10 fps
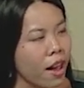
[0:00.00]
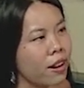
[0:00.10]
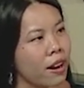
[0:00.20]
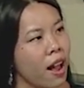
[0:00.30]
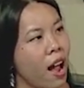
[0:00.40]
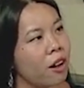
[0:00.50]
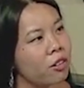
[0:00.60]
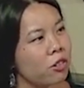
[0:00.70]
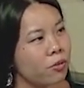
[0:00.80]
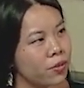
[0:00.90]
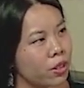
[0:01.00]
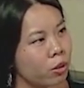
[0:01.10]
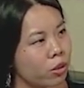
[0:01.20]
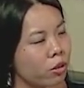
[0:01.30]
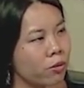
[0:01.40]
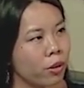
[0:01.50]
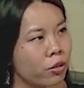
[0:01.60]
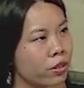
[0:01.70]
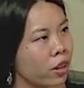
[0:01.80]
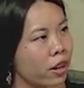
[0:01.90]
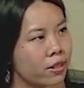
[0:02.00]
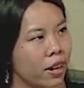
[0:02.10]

And how did you feel when you first got